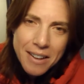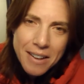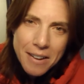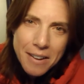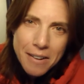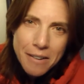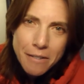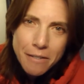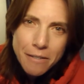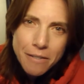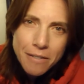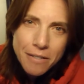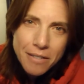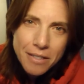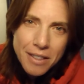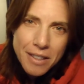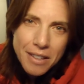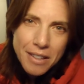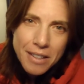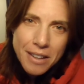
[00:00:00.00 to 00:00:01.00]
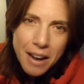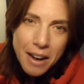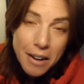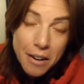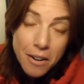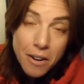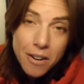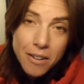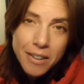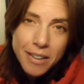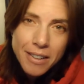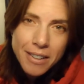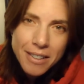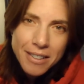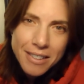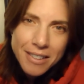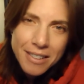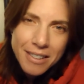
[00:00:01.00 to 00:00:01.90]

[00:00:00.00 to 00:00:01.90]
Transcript: of the iconic